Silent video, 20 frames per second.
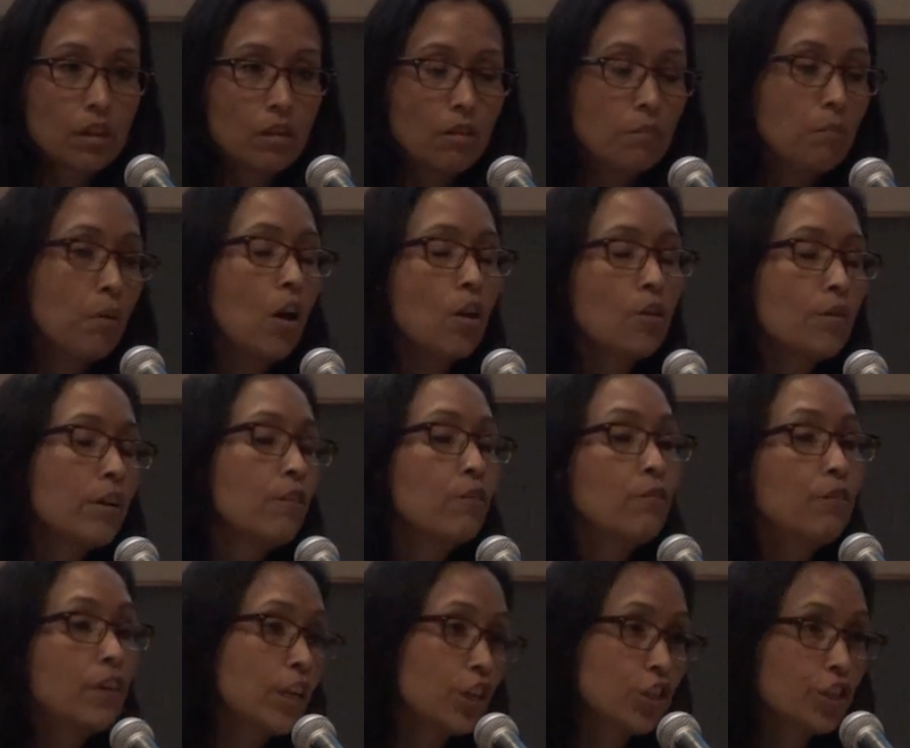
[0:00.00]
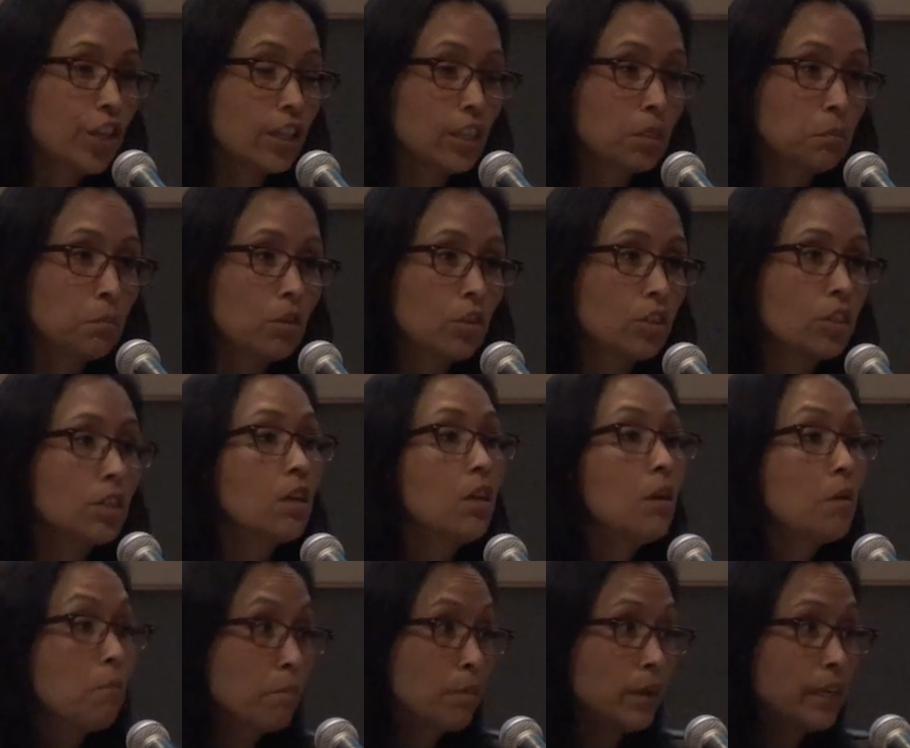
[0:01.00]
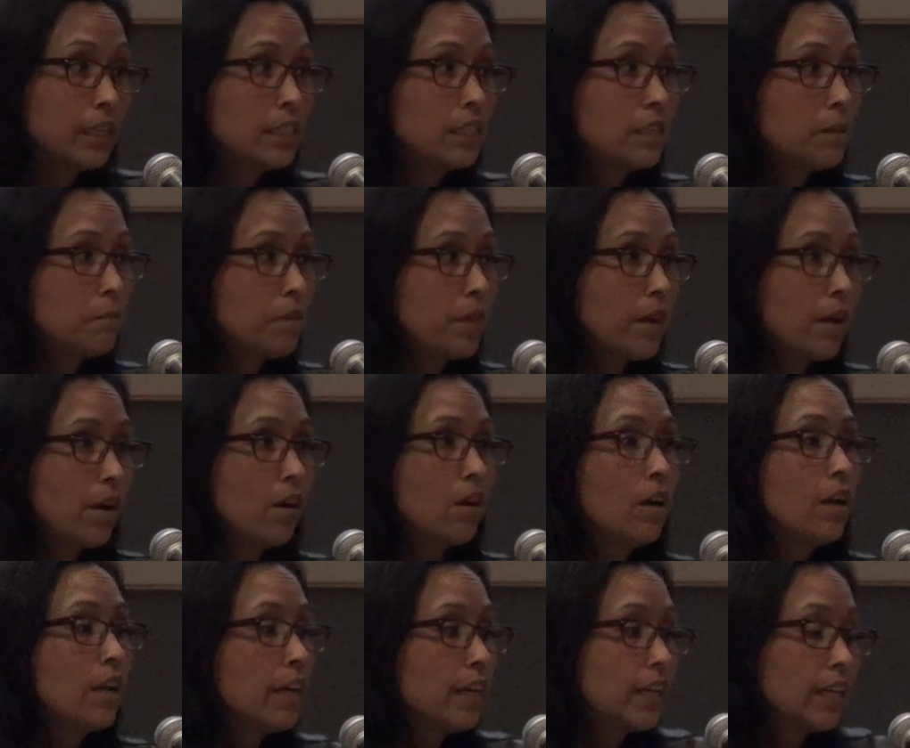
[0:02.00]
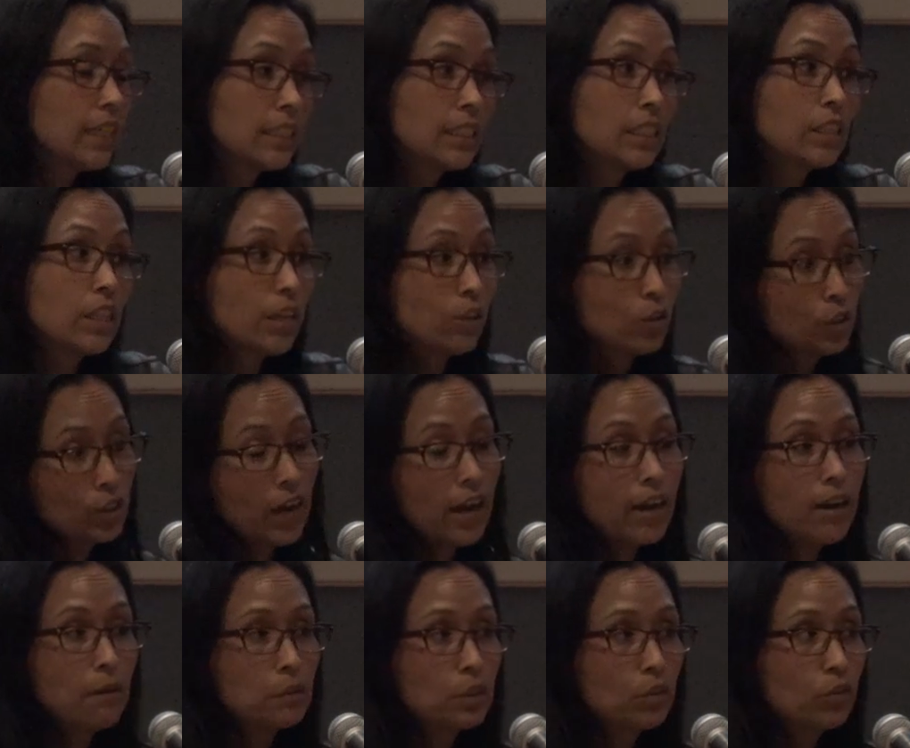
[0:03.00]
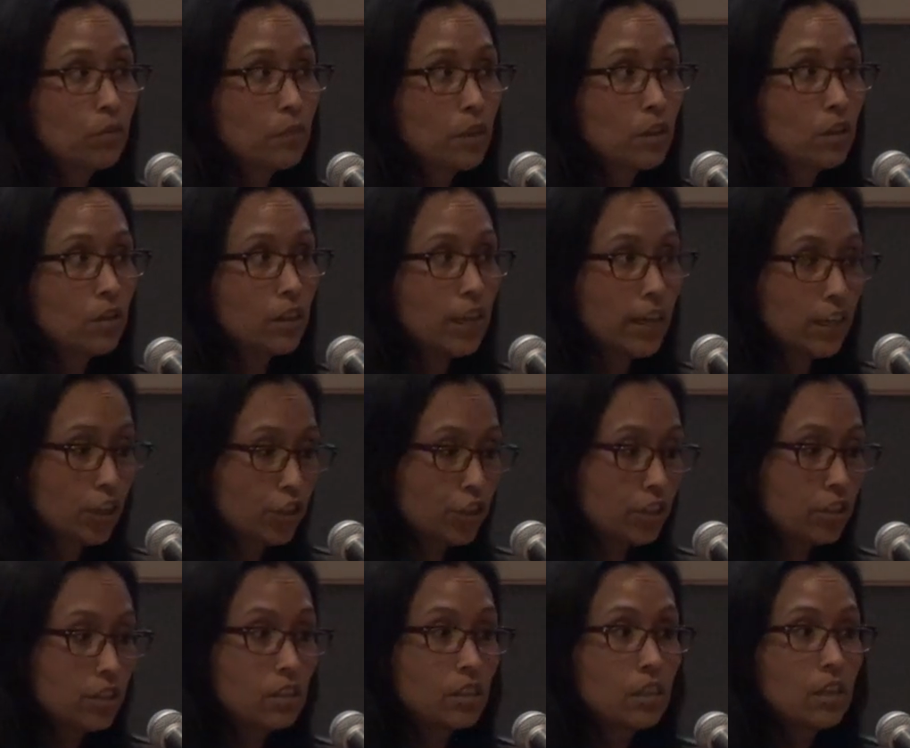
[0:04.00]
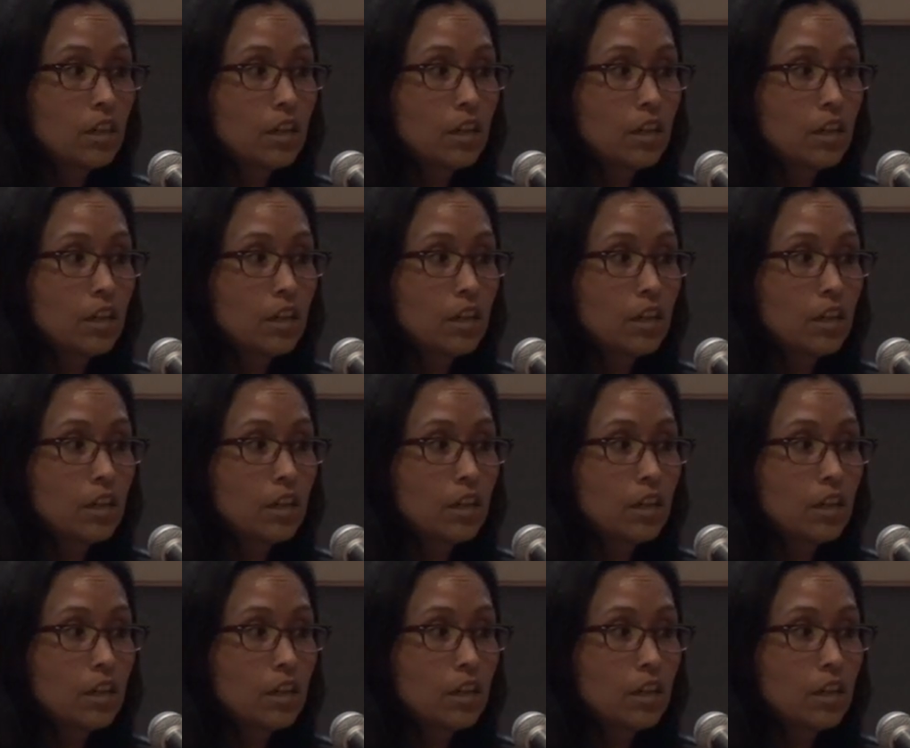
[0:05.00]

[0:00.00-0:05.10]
pottery and fetish experts, brings them there, gets those items from the collections,